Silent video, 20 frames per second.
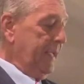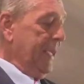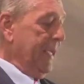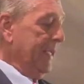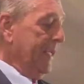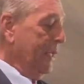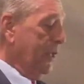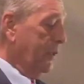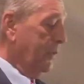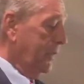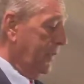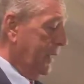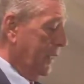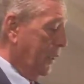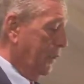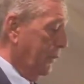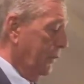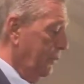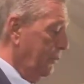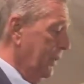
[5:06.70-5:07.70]
And
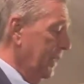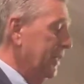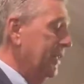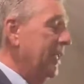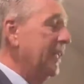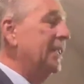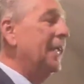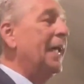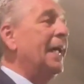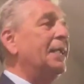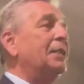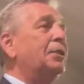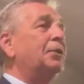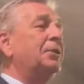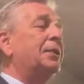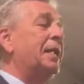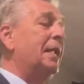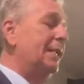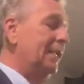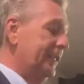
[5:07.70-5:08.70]
here we see the
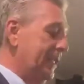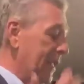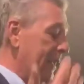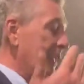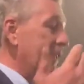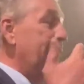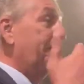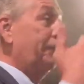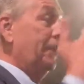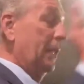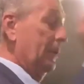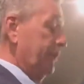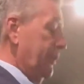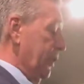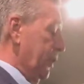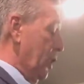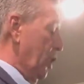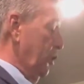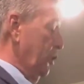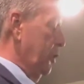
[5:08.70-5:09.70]
angel telling Philip
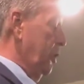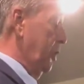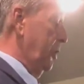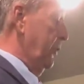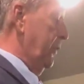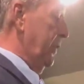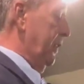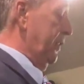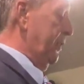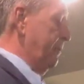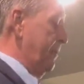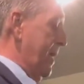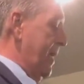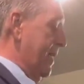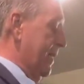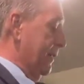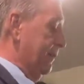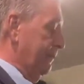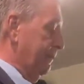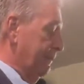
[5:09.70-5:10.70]
to go to this
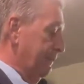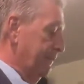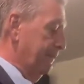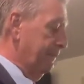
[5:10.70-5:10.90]
man.